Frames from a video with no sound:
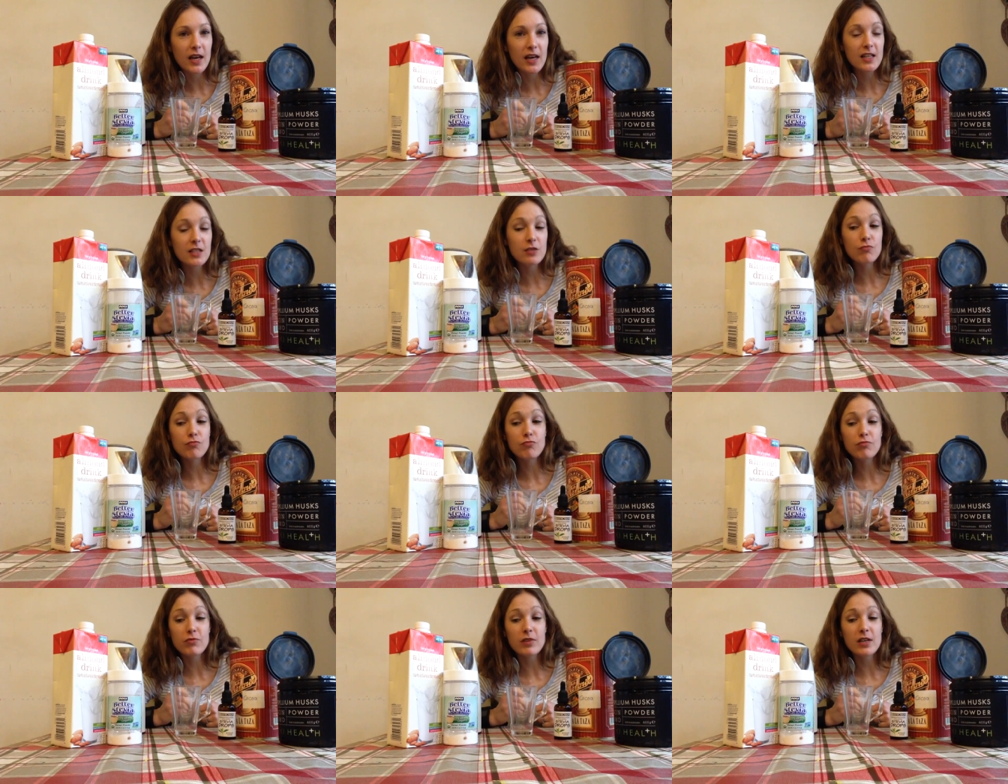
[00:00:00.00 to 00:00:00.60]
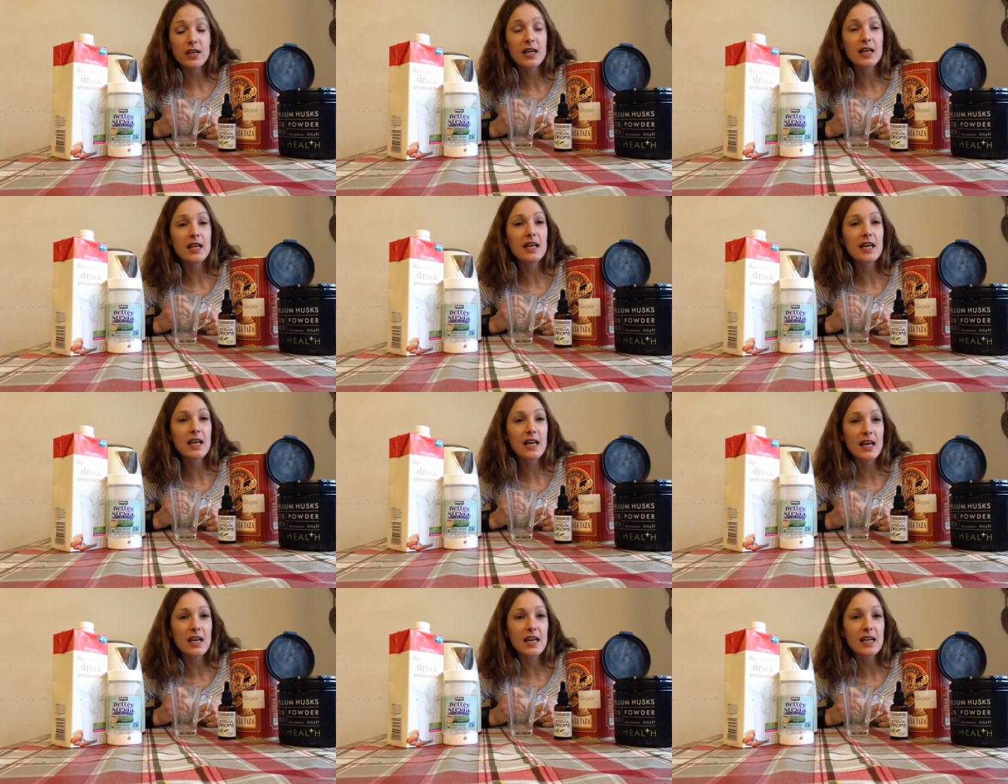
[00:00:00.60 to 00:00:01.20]
It's
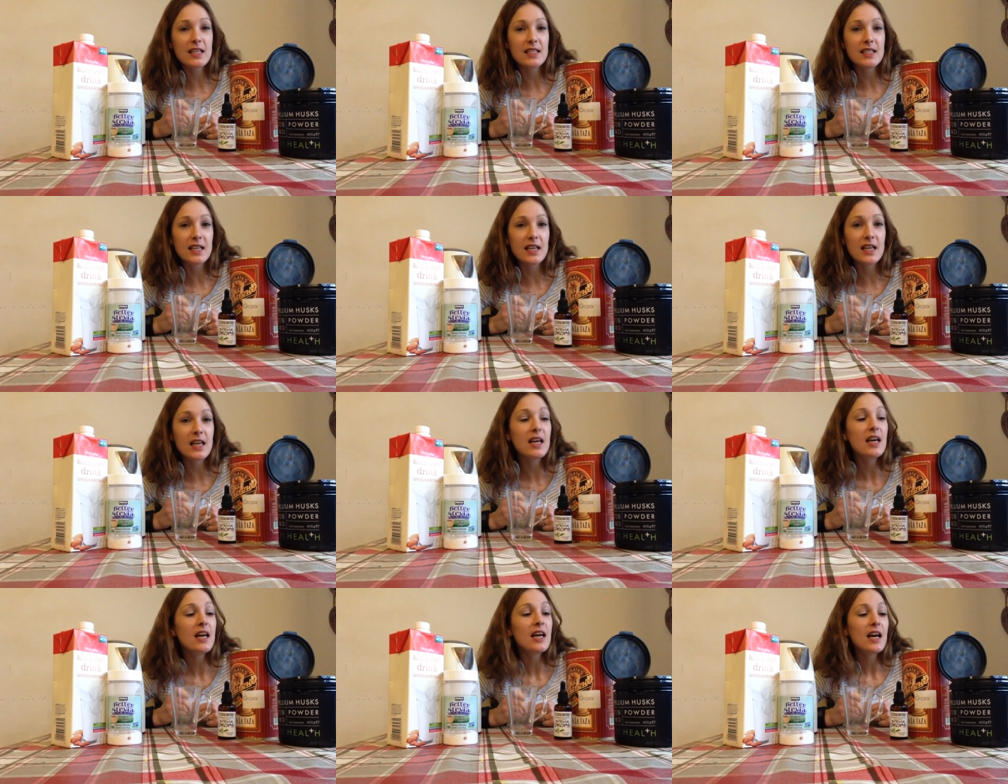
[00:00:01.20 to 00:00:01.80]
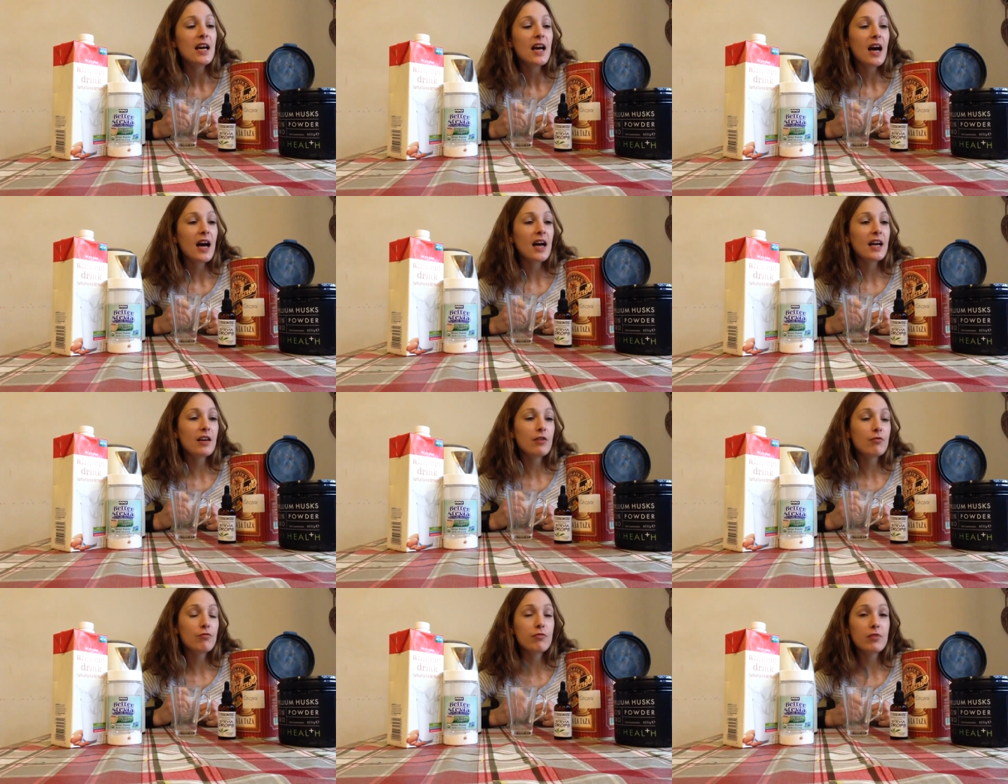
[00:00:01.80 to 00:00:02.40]
really easy
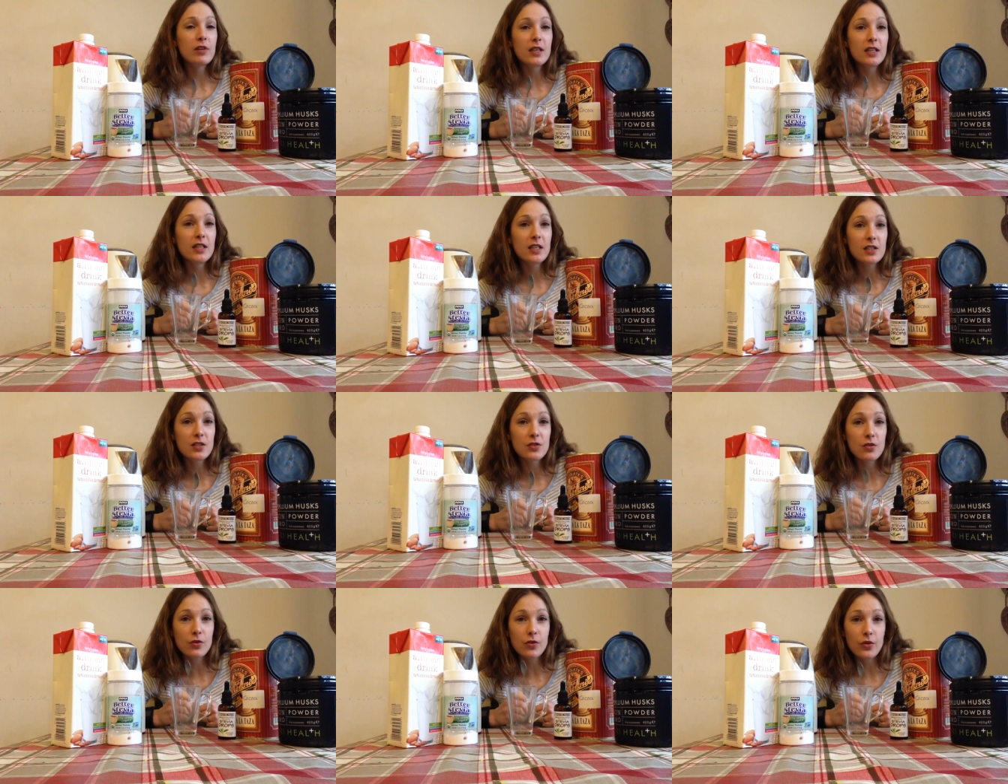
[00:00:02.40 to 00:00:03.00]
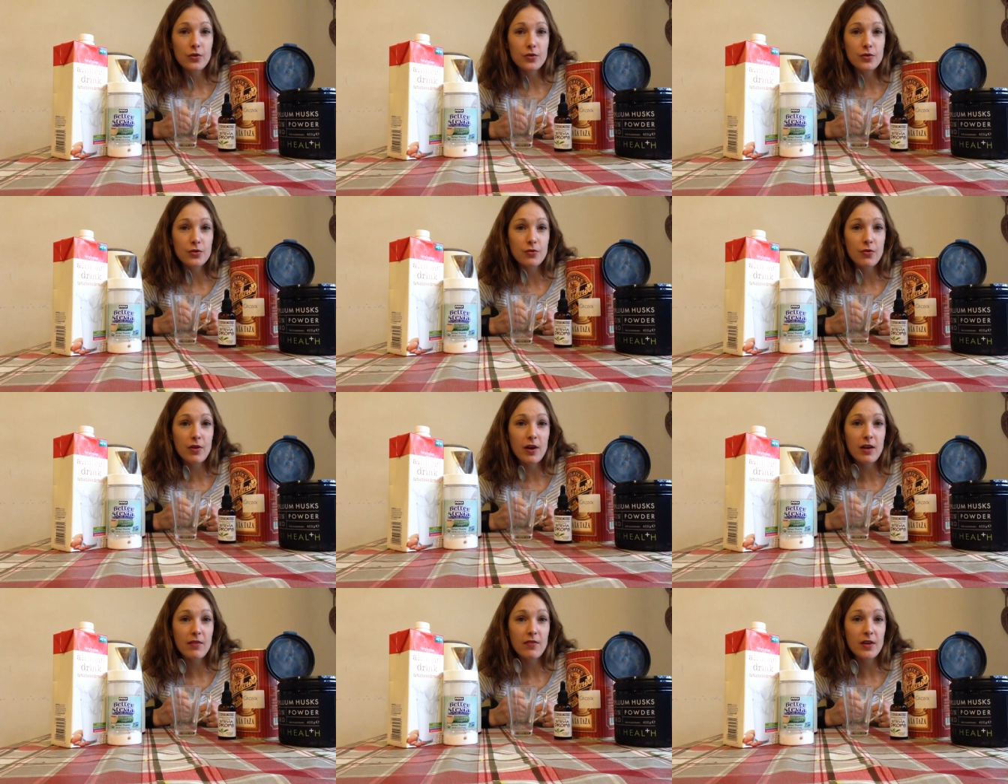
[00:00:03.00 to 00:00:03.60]
and it really does knock those
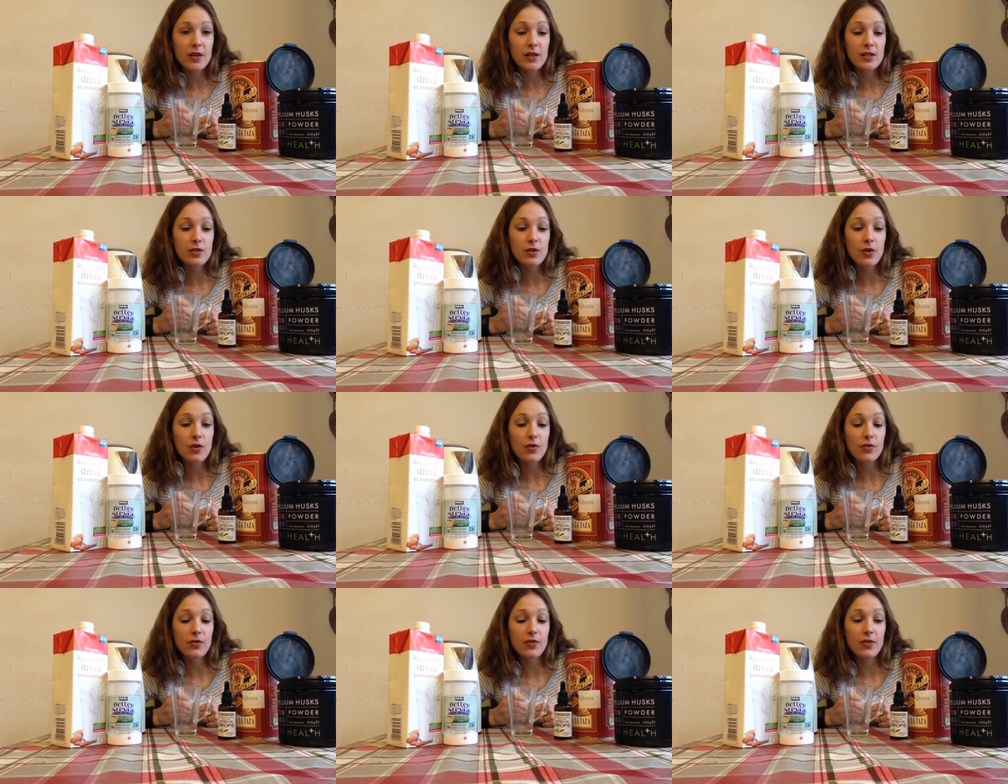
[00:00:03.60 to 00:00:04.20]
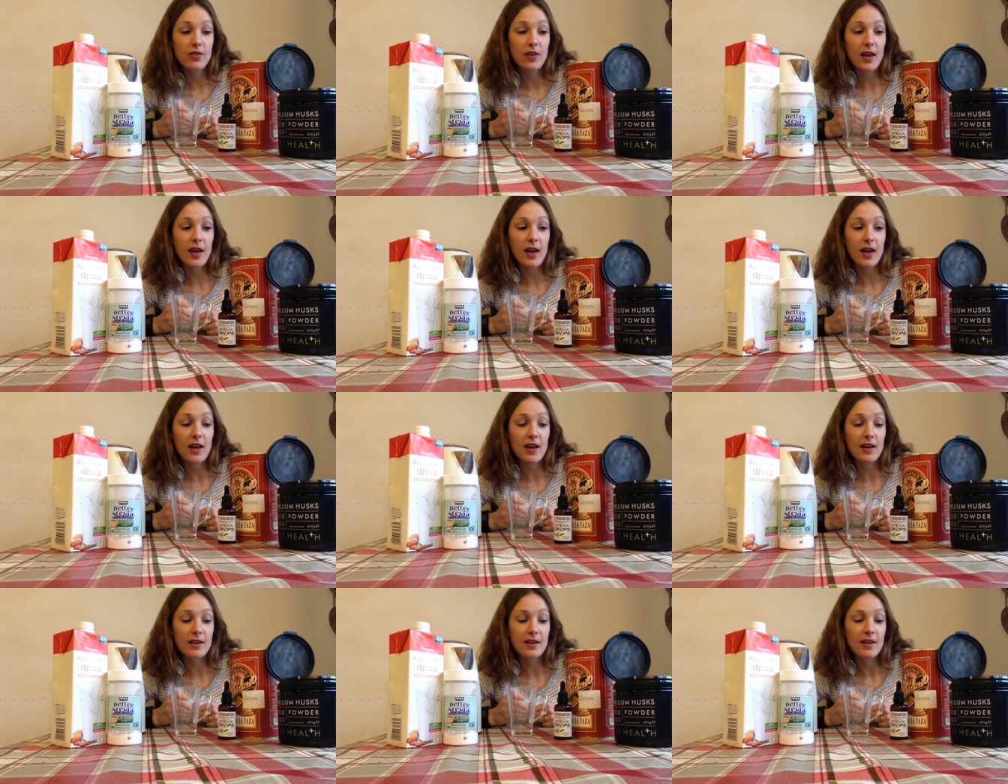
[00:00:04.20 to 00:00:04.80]
cravings on the
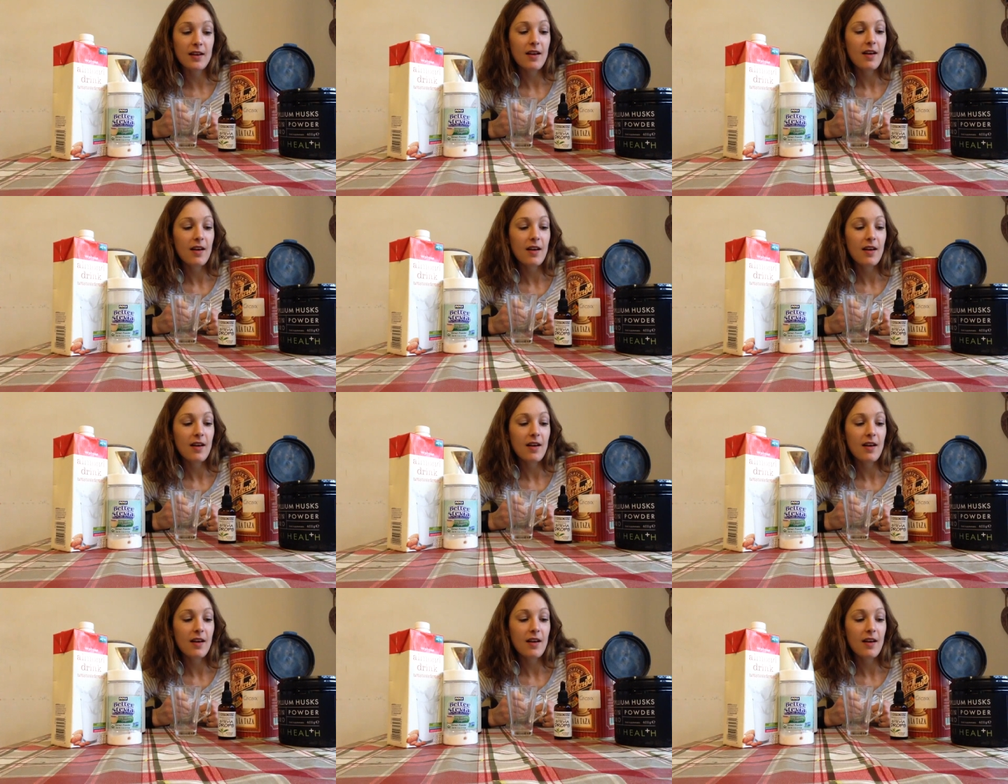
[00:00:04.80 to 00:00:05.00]
head.